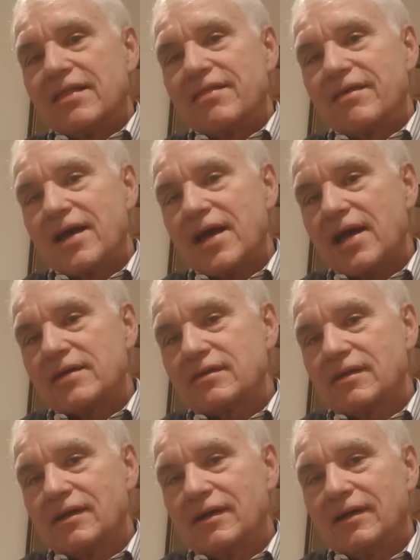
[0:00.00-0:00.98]
that
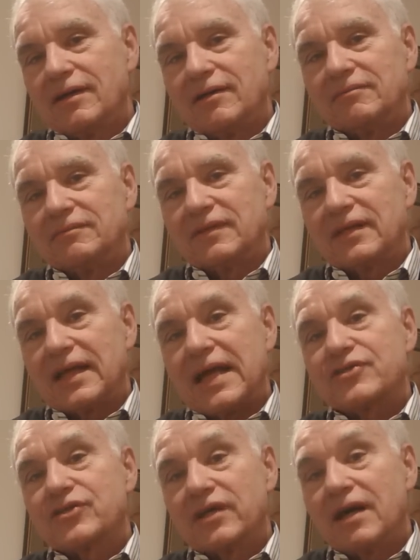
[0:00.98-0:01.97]

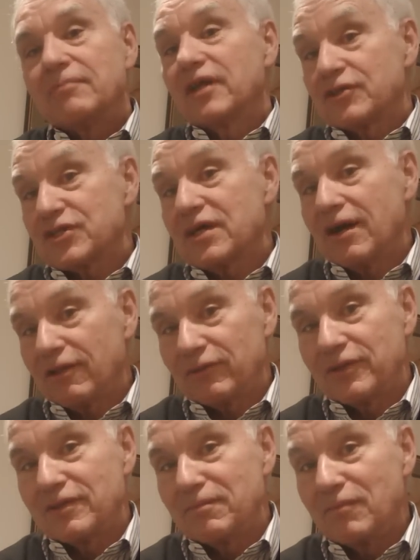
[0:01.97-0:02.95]
actually I'm less
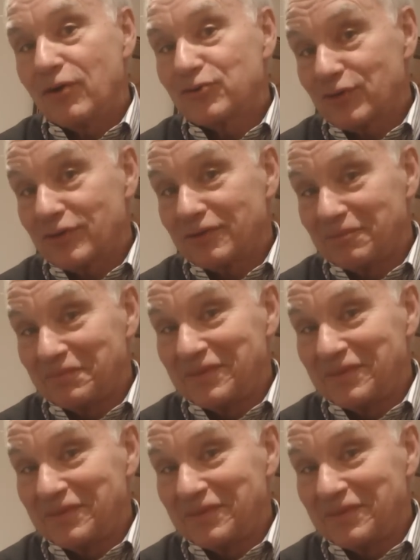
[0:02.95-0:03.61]
tolerant than most of them.